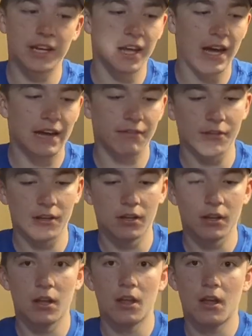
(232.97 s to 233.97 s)
to have.
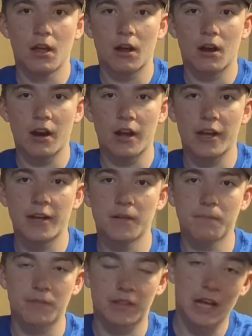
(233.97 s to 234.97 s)

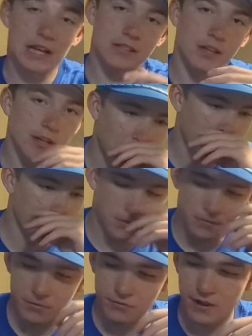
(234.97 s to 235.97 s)
Alright, the last item, item
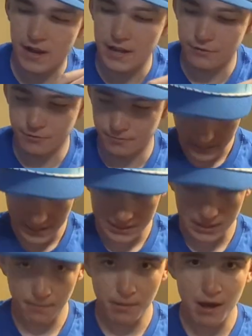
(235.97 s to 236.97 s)
number 5, is
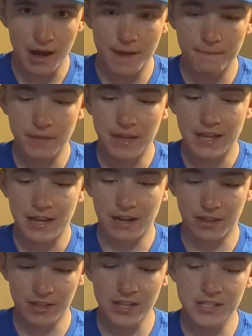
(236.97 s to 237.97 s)
the pot.
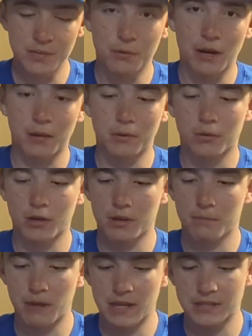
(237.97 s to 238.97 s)
Now this is probably one of the
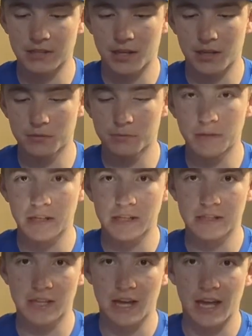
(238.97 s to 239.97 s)
best items
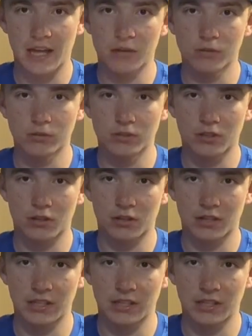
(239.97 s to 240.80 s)
because the handles are